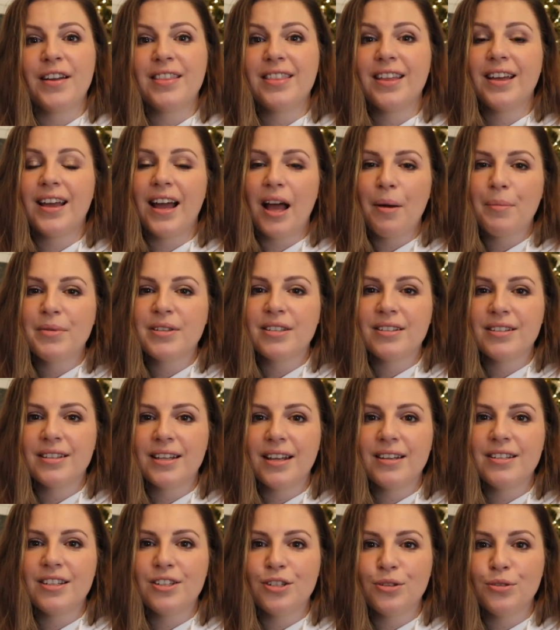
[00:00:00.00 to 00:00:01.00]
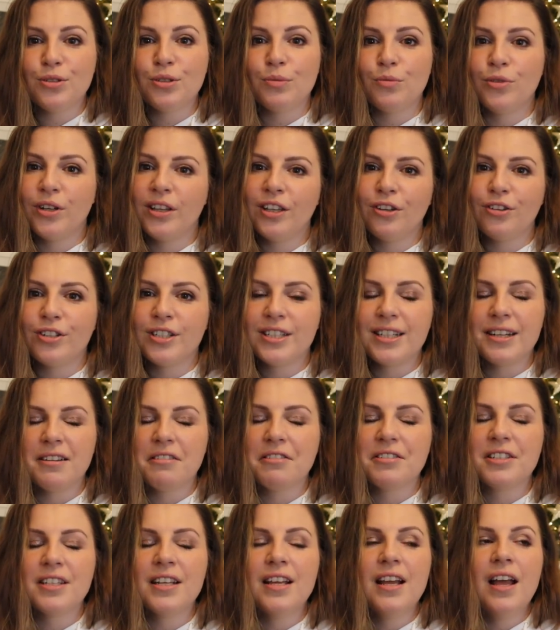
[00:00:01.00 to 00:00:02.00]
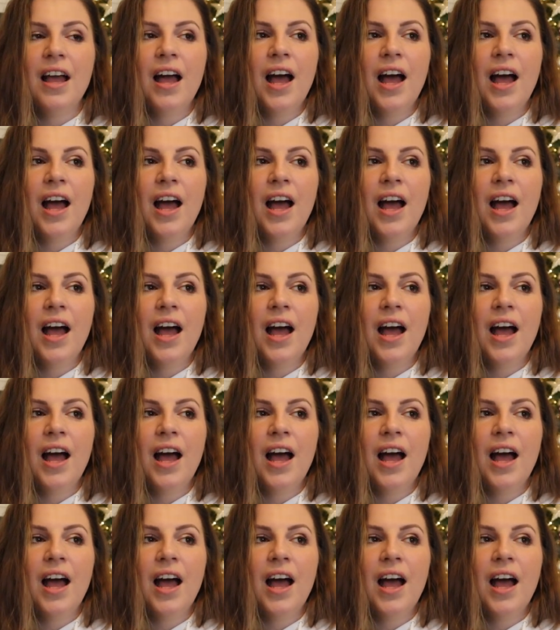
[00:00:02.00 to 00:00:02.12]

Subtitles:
I think Amazon tend to do some really good deals,